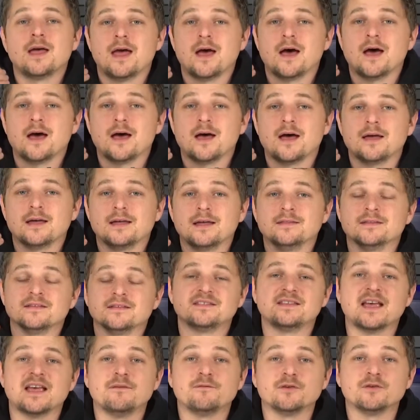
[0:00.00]
uh, in the
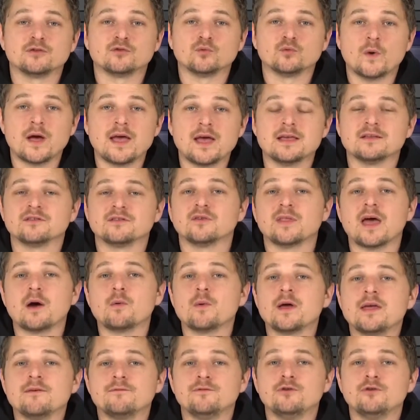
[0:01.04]
safest way. So that way,